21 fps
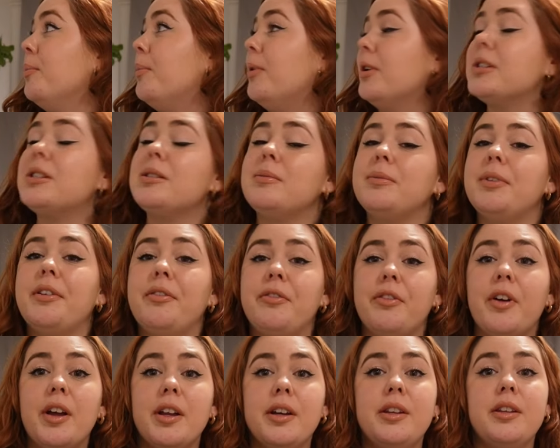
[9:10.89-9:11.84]
possibly
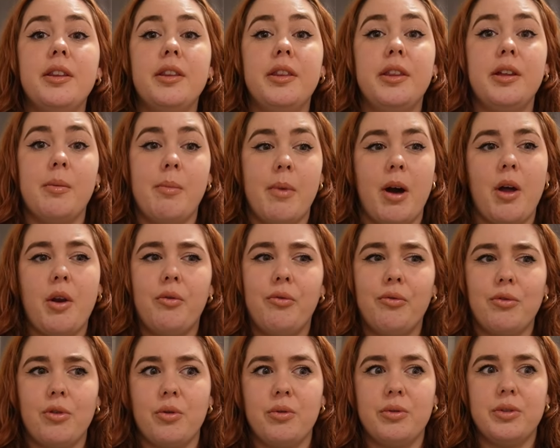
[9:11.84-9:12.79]
fit the amount of
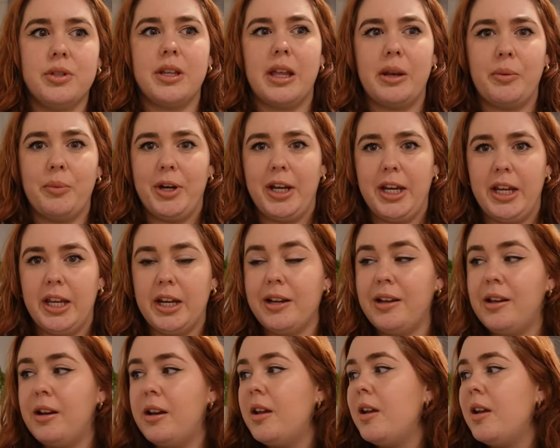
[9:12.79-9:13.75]
clothes that we needed.